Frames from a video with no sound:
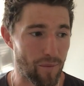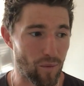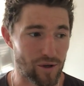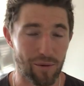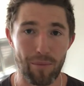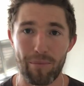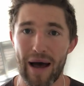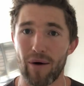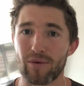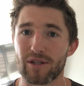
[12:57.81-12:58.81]
was
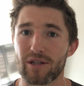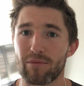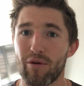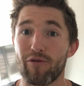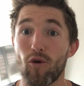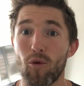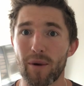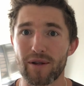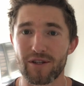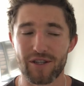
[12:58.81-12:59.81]
about
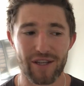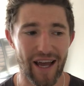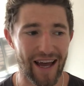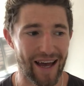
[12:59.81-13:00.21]
performance.